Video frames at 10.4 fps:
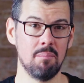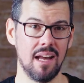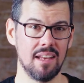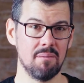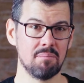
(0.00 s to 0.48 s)

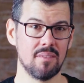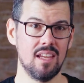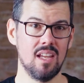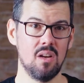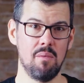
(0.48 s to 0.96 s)
but
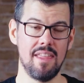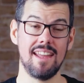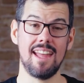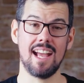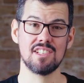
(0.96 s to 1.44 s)

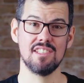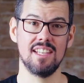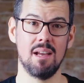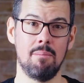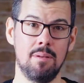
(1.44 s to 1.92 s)
without
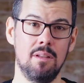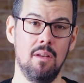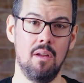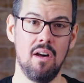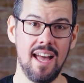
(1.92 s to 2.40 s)
actually
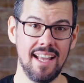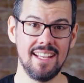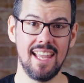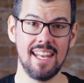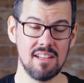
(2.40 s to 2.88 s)

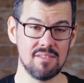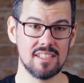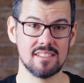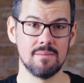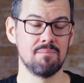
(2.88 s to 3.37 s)
applying any of
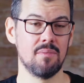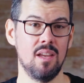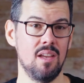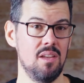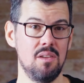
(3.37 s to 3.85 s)
it,
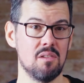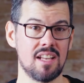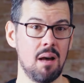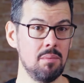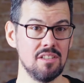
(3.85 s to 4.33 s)
you're
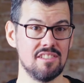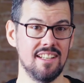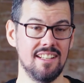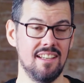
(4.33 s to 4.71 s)
accomplishing